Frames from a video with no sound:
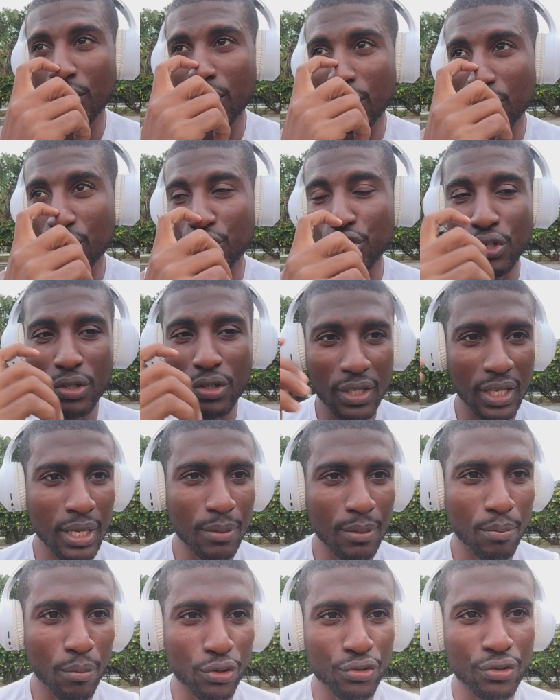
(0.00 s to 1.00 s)
should keep
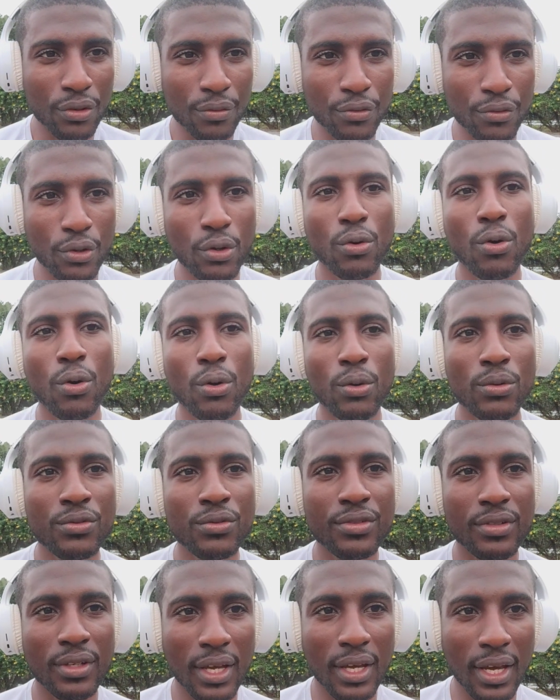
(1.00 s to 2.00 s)
most of your goals
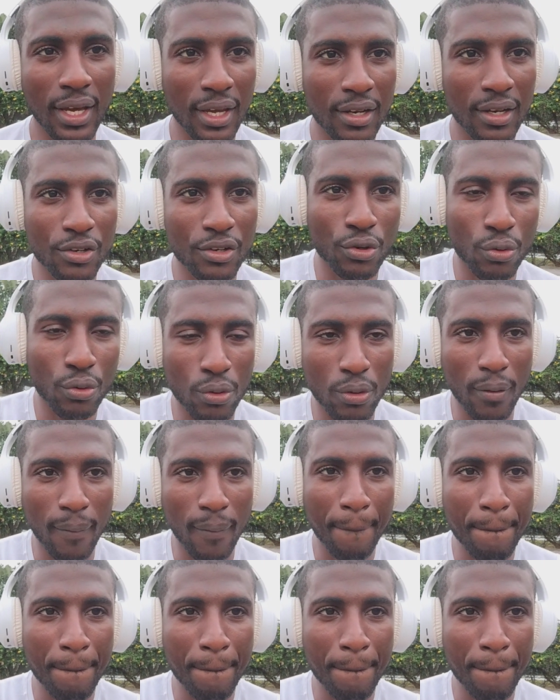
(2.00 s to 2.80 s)
and your